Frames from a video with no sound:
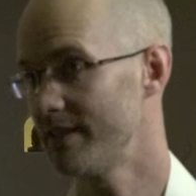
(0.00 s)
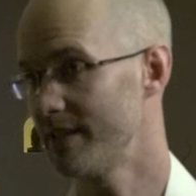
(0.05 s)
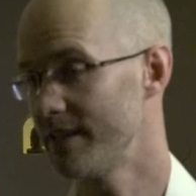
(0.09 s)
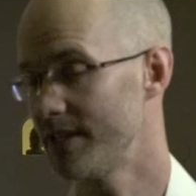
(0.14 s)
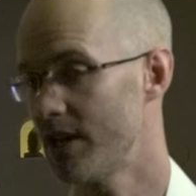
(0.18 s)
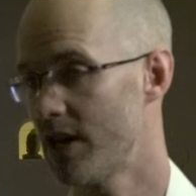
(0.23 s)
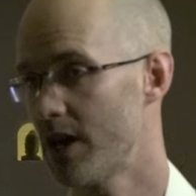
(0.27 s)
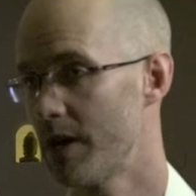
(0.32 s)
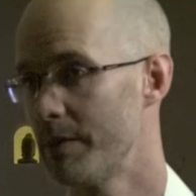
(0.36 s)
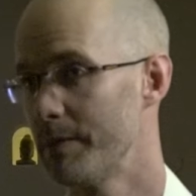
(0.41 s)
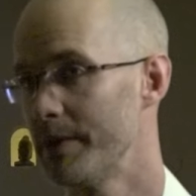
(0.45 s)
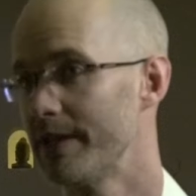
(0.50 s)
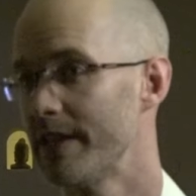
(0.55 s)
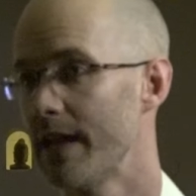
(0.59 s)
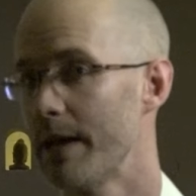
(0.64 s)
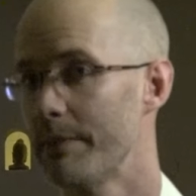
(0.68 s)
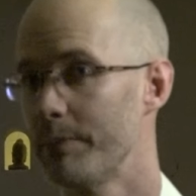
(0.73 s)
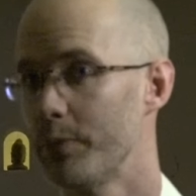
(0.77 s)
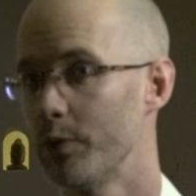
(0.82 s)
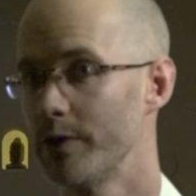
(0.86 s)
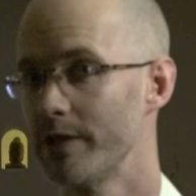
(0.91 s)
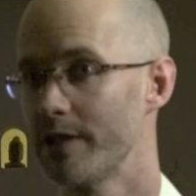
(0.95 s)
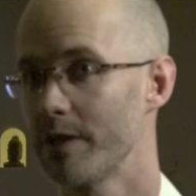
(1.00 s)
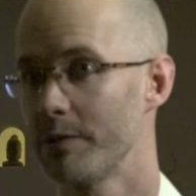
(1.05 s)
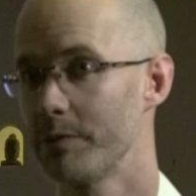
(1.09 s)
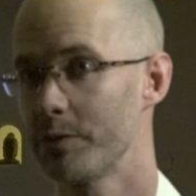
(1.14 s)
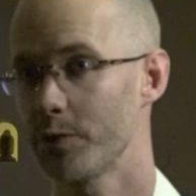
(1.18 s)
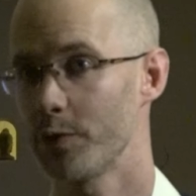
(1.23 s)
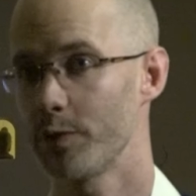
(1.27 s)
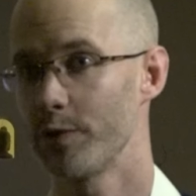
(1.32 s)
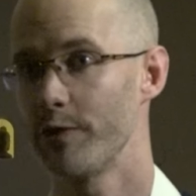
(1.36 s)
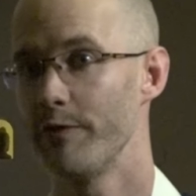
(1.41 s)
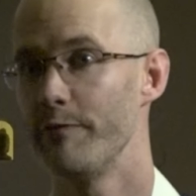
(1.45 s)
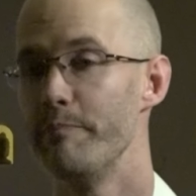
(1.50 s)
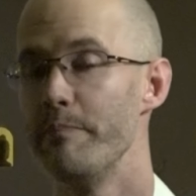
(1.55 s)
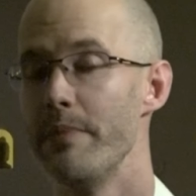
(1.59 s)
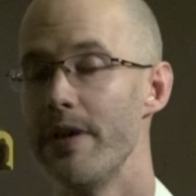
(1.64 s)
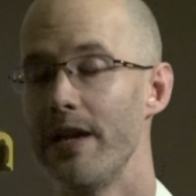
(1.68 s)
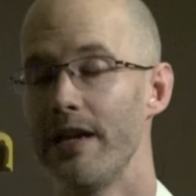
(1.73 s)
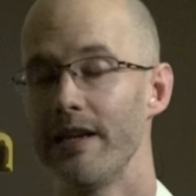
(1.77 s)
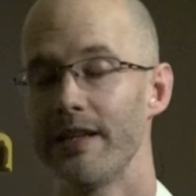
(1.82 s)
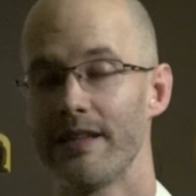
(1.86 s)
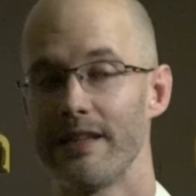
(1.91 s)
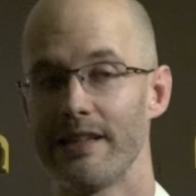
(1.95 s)
in the Dharma at that point. I was sort of
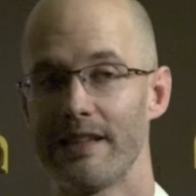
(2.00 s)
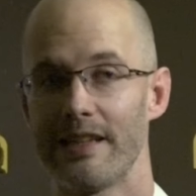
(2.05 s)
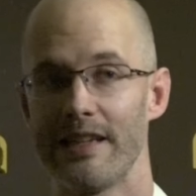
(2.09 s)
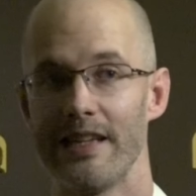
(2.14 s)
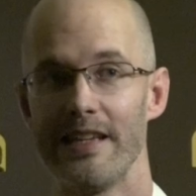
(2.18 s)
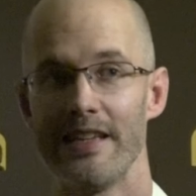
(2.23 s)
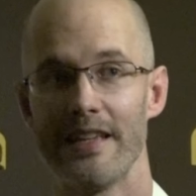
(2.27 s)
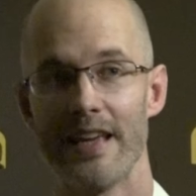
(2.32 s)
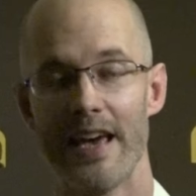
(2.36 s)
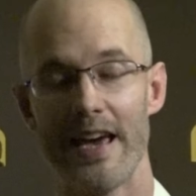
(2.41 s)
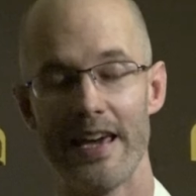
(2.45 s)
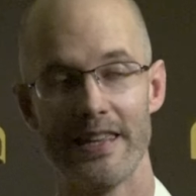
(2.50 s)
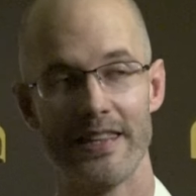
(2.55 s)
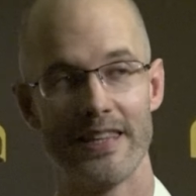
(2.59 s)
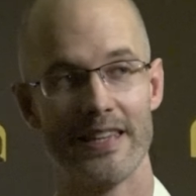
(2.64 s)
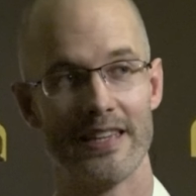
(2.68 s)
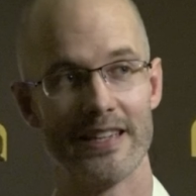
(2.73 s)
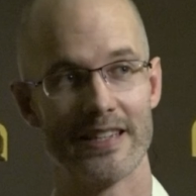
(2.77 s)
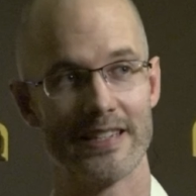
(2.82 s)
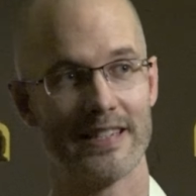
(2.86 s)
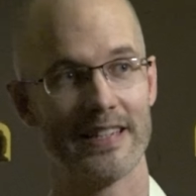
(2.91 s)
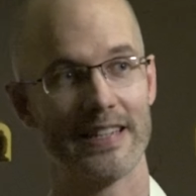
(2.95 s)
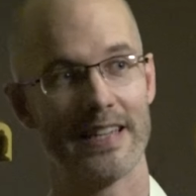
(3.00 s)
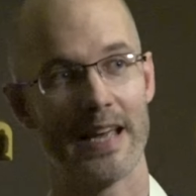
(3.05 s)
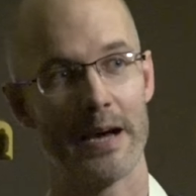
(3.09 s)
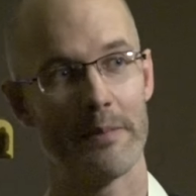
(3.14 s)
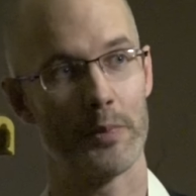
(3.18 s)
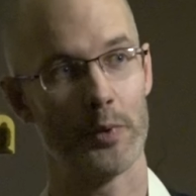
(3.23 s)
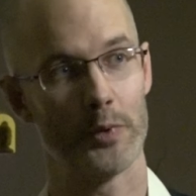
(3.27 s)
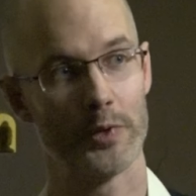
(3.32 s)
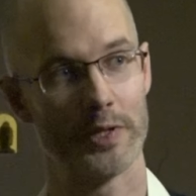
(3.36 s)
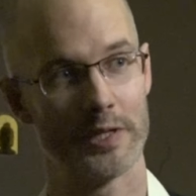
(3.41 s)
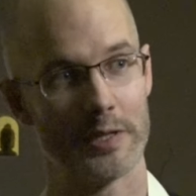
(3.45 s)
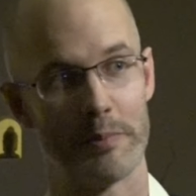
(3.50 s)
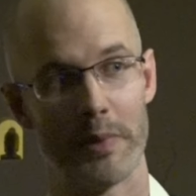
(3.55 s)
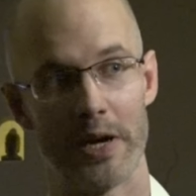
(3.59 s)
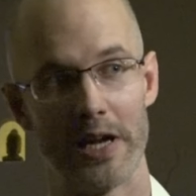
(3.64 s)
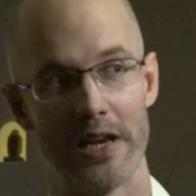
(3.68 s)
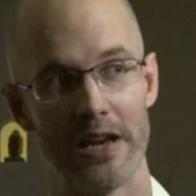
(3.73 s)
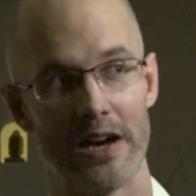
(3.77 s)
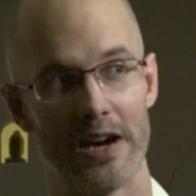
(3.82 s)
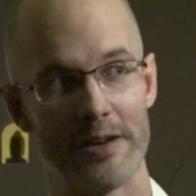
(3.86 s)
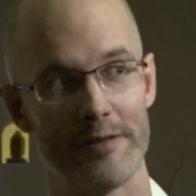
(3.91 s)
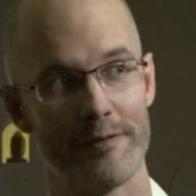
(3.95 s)
militantly atheist at that point in my
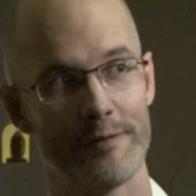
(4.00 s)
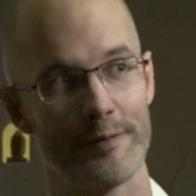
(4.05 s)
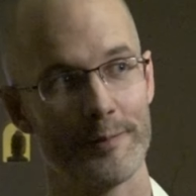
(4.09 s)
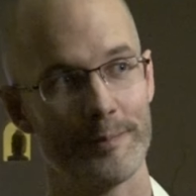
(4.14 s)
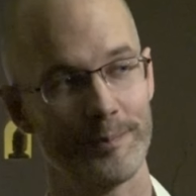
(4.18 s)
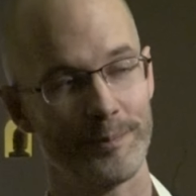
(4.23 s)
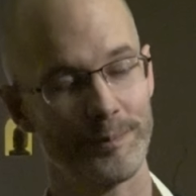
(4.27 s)
life.